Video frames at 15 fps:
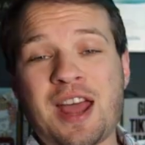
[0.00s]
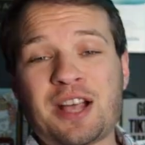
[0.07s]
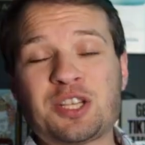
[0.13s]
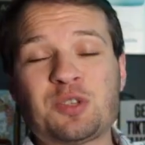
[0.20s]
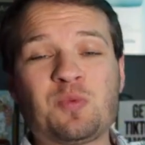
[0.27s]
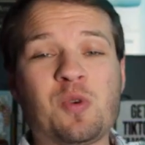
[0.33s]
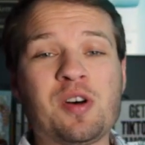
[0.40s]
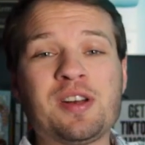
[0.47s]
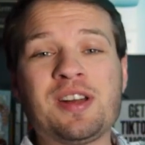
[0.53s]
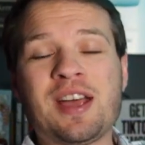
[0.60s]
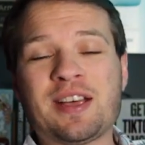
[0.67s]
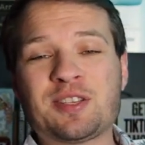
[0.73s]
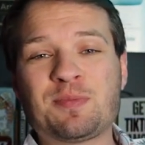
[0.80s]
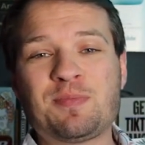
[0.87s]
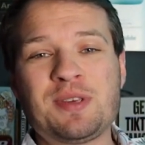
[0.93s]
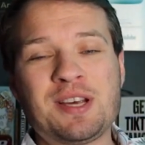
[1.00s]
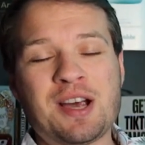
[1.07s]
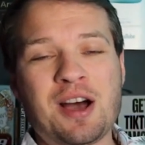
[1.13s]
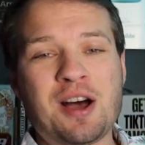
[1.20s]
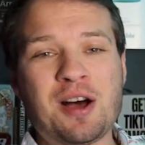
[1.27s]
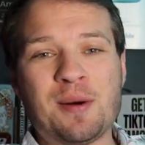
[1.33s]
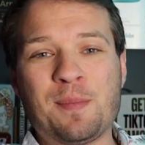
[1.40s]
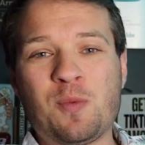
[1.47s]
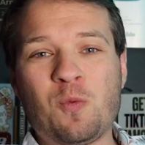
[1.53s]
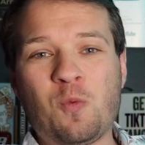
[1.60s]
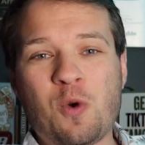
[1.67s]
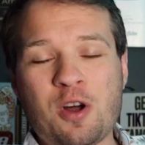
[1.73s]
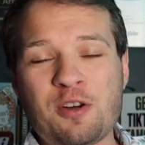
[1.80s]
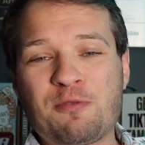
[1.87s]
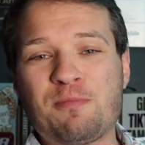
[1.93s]
next one has become
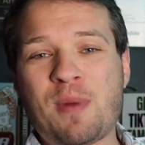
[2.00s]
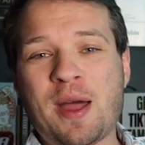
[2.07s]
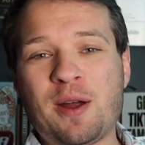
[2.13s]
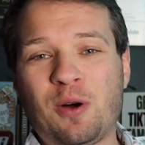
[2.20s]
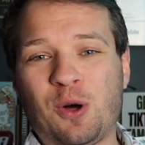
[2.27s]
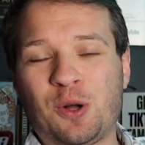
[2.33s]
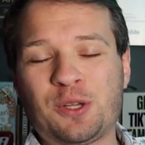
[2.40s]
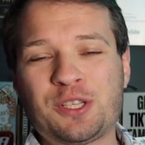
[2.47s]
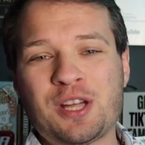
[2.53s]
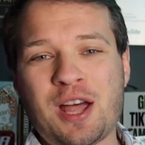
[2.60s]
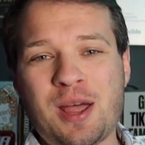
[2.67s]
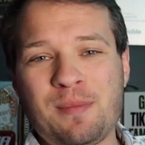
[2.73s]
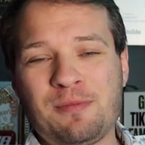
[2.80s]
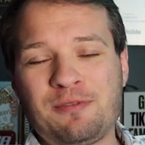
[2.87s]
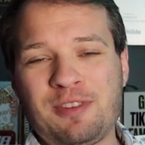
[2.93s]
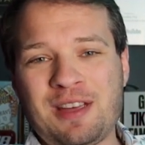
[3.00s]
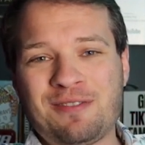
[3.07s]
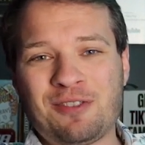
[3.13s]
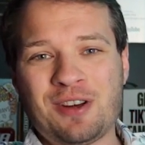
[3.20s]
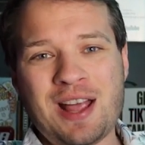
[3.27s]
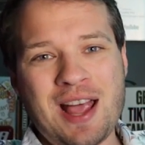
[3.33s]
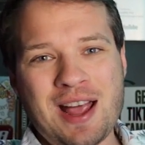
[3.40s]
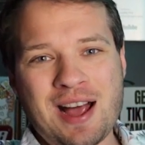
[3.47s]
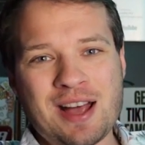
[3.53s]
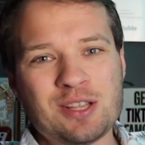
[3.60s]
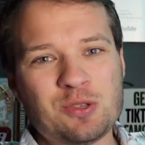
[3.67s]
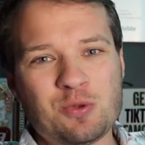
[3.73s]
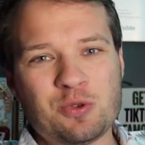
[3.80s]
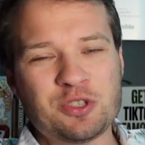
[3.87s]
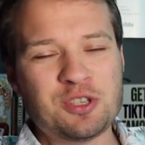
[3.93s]
one of my all-time favorite AI
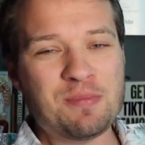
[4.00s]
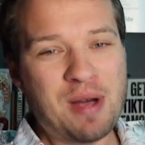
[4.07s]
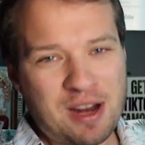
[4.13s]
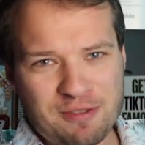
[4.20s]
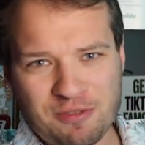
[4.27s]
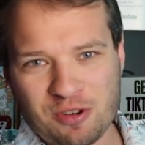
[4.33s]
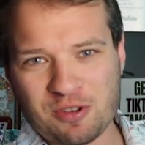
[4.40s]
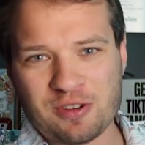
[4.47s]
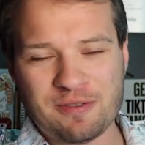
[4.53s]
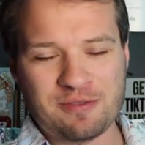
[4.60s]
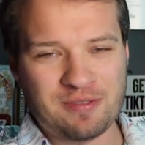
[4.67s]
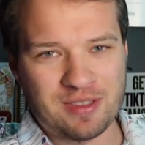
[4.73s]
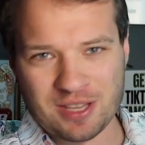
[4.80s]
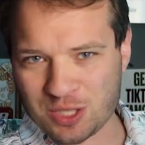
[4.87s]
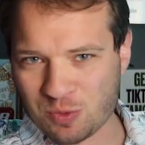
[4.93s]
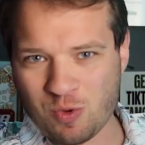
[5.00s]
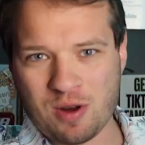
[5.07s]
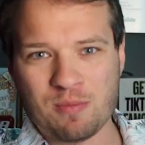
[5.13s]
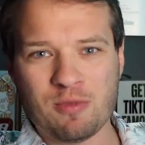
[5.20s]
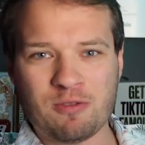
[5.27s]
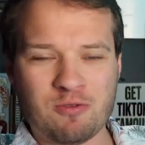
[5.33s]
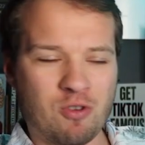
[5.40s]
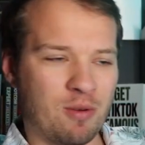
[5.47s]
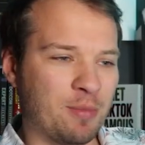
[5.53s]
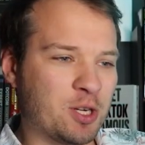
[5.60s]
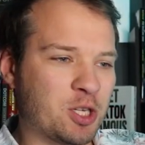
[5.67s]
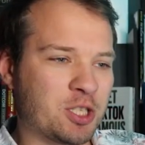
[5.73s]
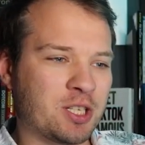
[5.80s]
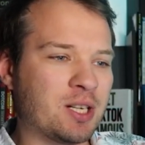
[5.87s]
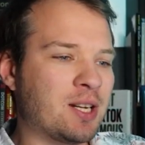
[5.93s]
tools. You might have heard of this one before, but
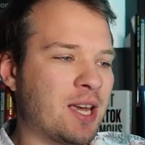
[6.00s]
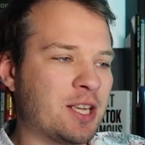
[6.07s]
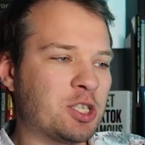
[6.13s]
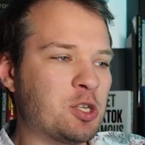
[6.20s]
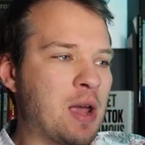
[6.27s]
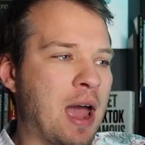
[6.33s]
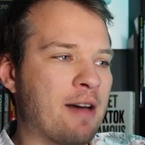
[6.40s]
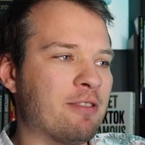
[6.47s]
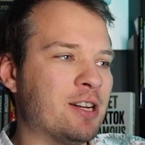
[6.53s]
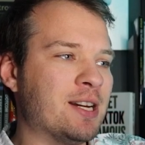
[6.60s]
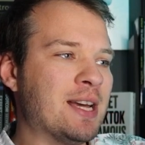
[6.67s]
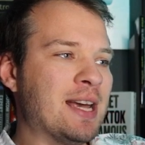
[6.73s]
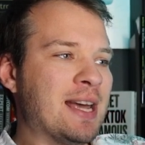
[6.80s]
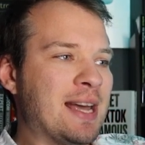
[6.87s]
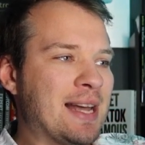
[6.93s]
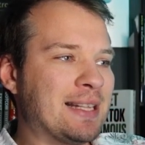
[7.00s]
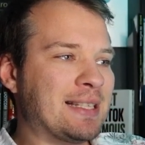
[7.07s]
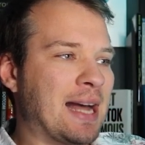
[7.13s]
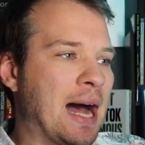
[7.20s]
just in case you haven't, it's